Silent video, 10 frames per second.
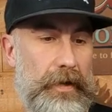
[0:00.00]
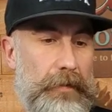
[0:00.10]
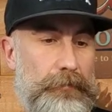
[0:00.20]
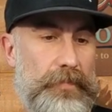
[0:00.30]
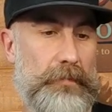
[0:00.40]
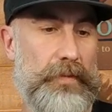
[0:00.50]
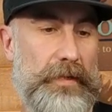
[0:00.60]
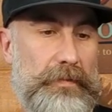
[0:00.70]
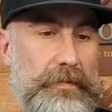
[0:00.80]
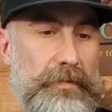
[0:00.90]

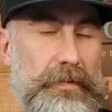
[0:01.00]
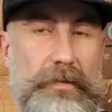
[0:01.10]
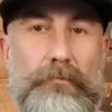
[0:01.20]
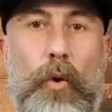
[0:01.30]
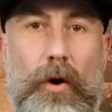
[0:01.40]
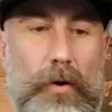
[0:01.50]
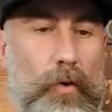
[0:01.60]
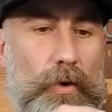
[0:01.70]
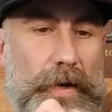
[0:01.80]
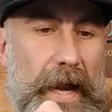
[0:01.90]
But the more
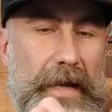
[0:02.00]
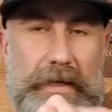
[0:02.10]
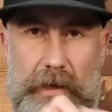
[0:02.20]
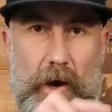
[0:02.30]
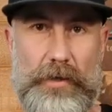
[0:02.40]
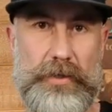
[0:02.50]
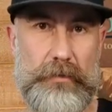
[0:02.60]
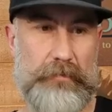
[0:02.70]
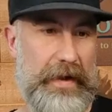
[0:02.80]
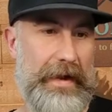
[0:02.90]
ornate,
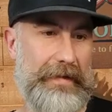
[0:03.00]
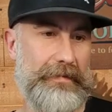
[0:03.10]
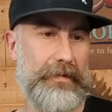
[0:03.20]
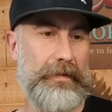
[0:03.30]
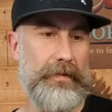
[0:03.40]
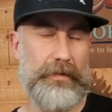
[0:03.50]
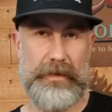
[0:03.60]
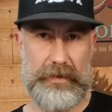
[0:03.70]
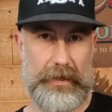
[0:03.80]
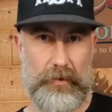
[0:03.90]
larger band
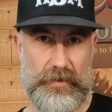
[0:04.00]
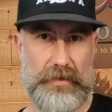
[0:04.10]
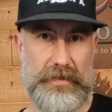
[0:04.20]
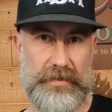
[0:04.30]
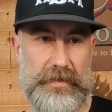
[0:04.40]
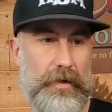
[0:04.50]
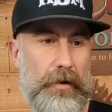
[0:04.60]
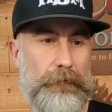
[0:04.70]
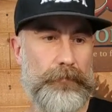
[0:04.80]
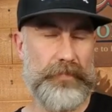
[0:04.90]
that goes on this
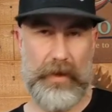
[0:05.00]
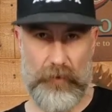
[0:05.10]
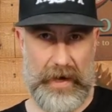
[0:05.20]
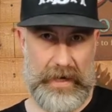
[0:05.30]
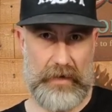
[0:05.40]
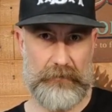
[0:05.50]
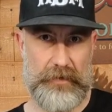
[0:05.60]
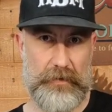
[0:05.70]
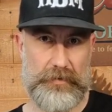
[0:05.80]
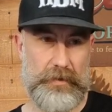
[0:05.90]
cigar, they ran out
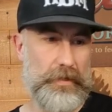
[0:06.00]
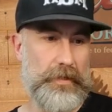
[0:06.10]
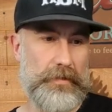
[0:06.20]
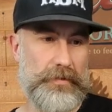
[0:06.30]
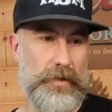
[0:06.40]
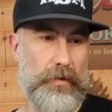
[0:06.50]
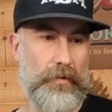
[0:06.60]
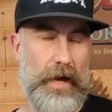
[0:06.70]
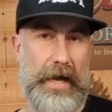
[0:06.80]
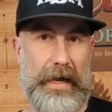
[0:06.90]
of those.
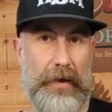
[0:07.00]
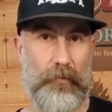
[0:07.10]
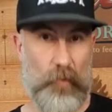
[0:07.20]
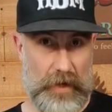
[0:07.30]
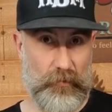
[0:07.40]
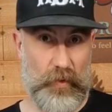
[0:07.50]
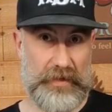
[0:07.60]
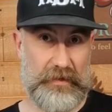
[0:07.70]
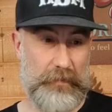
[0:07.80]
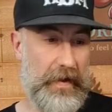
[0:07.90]
So I got one
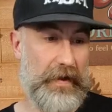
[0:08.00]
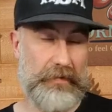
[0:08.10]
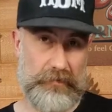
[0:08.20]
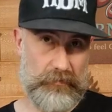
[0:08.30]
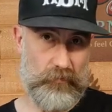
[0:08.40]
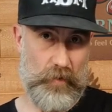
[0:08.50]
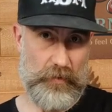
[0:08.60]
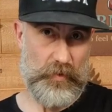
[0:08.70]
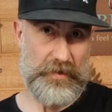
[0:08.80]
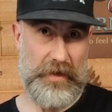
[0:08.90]
with the band,
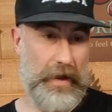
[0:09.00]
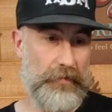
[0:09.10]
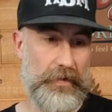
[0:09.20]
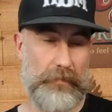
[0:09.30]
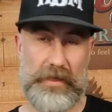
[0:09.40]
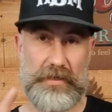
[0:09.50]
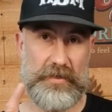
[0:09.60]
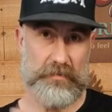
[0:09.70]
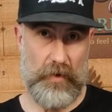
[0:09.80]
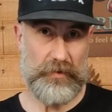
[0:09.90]
one without. I'm
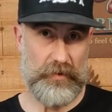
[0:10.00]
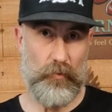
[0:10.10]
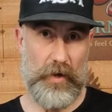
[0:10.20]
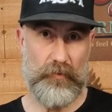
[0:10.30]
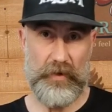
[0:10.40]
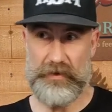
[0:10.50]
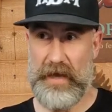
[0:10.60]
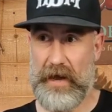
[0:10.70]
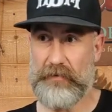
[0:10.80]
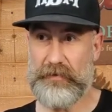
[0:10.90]
going to smoke the one
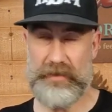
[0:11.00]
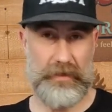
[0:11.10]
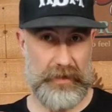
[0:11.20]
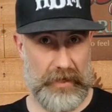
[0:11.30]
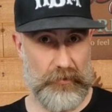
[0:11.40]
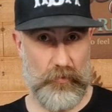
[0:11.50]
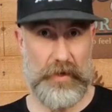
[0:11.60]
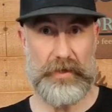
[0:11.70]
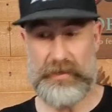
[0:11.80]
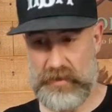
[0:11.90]
without. The other
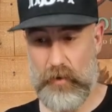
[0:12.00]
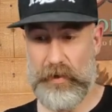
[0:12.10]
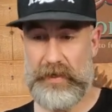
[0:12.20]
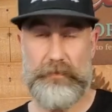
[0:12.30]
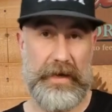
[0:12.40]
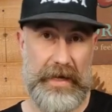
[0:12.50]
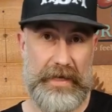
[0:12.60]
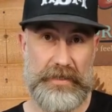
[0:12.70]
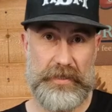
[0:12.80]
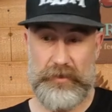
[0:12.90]
one is going in my
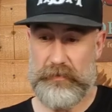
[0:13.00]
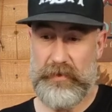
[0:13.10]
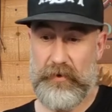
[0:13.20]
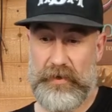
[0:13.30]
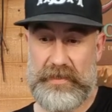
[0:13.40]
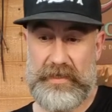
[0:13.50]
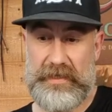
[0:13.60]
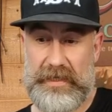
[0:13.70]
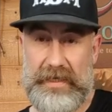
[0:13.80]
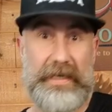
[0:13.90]
aging humidor, and it's
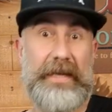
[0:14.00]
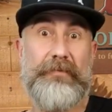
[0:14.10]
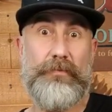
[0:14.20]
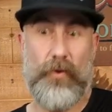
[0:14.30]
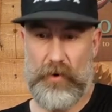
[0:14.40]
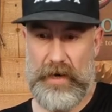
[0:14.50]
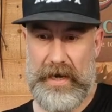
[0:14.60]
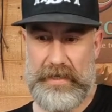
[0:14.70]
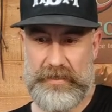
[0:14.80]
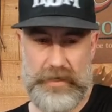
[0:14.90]
going to get even
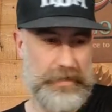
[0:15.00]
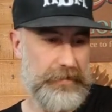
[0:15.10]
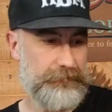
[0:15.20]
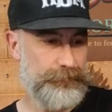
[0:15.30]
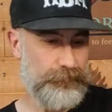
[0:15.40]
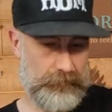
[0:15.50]
more age on it.